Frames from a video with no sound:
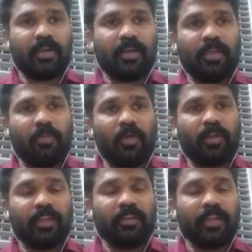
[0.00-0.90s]

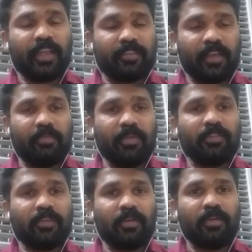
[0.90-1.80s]
important
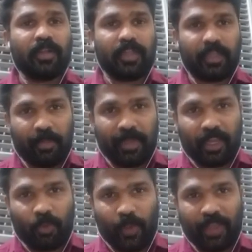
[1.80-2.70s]
examples or chemical
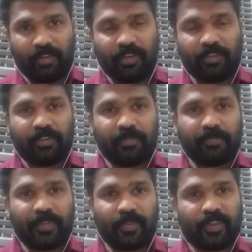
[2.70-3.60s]
equations.
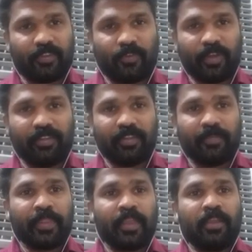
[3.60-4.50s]
Okay, students,
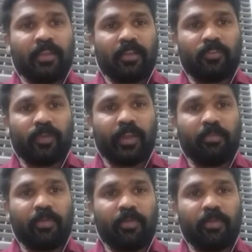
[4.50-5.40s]
it is very
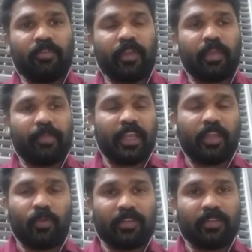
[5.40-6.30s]
important for your chemical
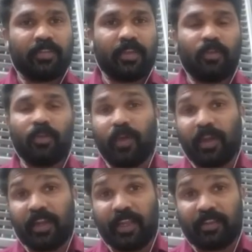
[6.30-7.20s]
equations and all. You
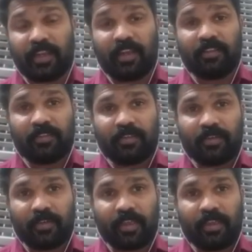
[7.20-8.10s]
are in 8th class.
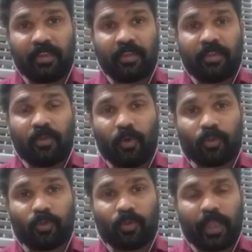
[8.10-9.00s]
Okay,
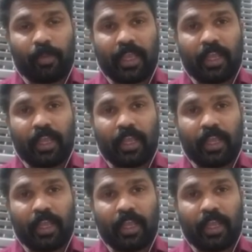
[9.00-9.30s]
go through the chemical